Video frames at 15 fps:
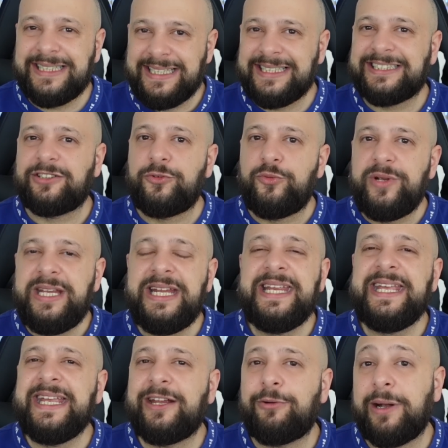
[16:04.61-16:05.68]
is really
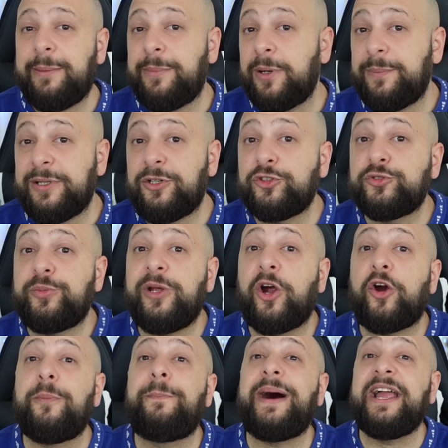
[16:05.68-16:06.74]
incredible, because we
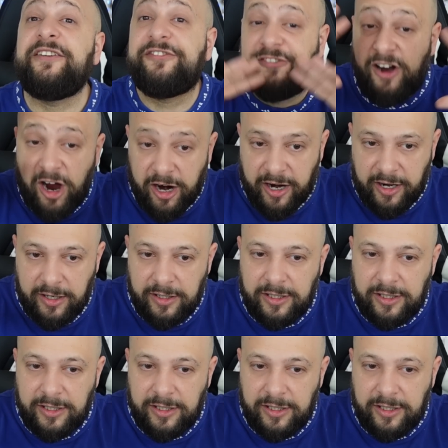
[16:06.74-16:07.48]
are by far